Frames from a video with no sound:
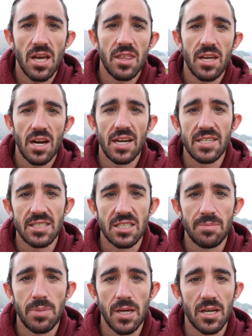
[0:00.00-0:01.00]
and then I
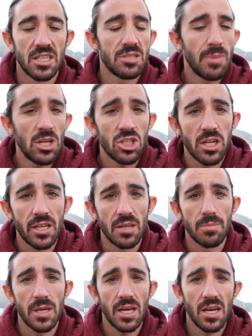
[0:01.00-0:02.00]
disappear, especially in the
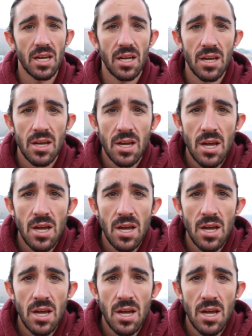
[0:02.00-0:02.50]
beginning.